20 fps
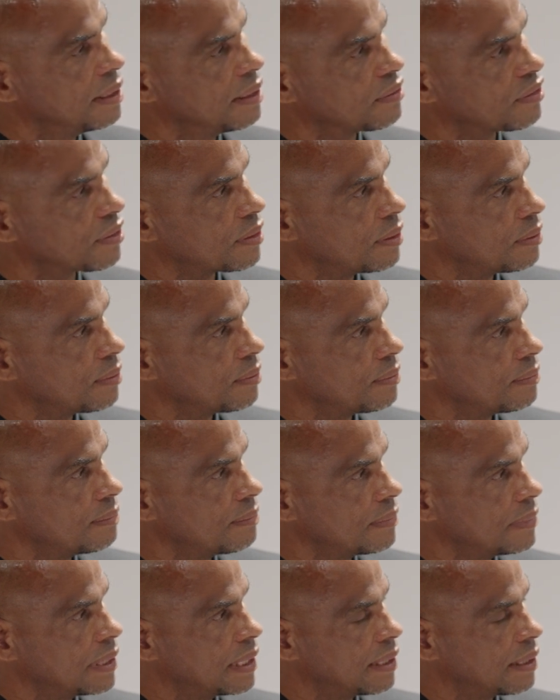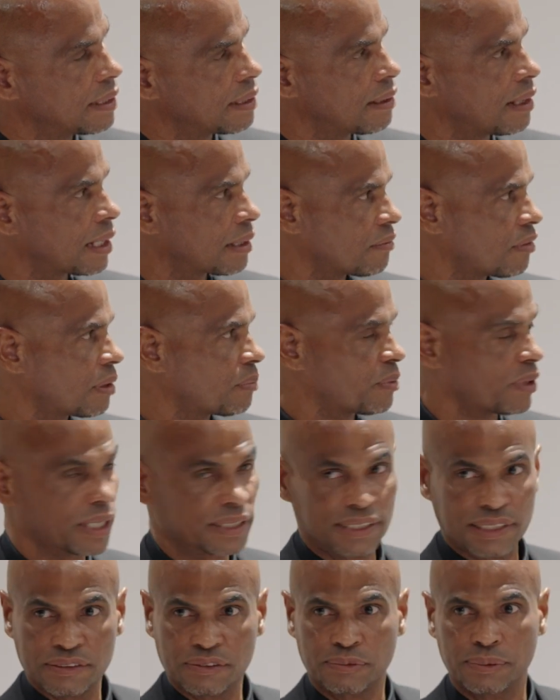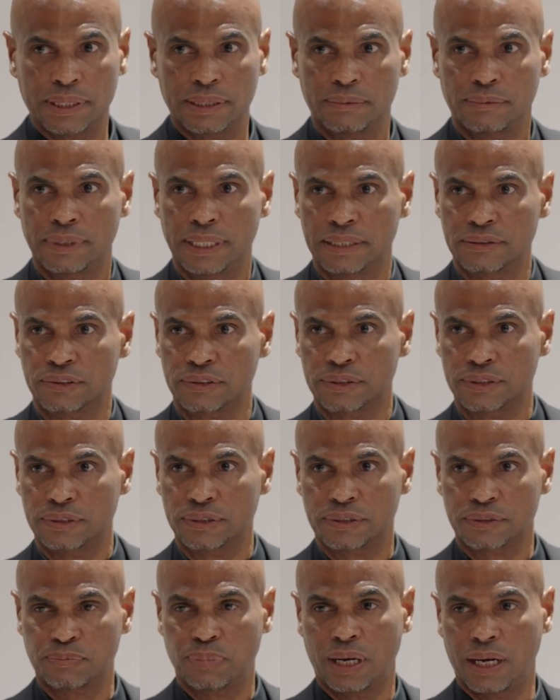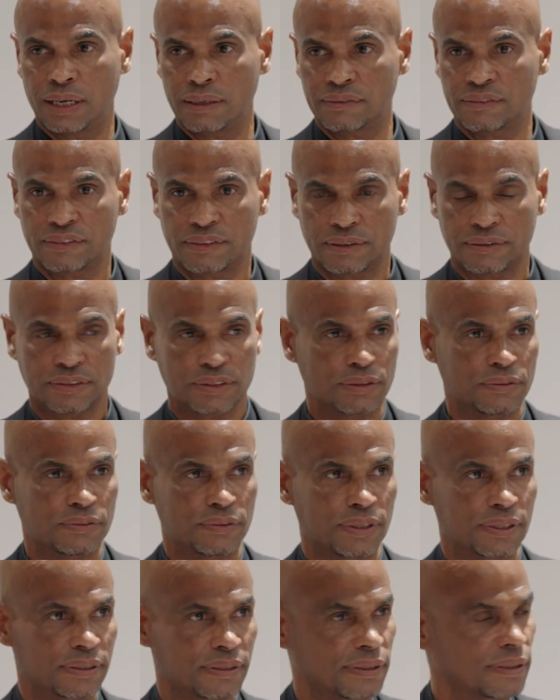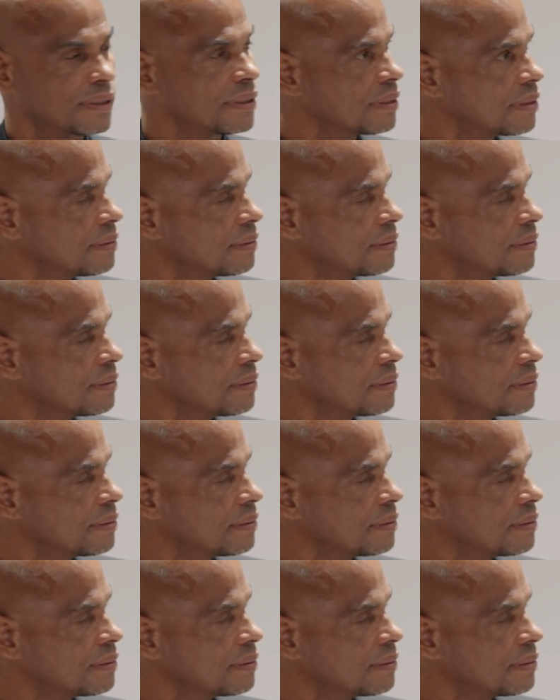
So in a lot of our projects, we introduce ponds and so forth.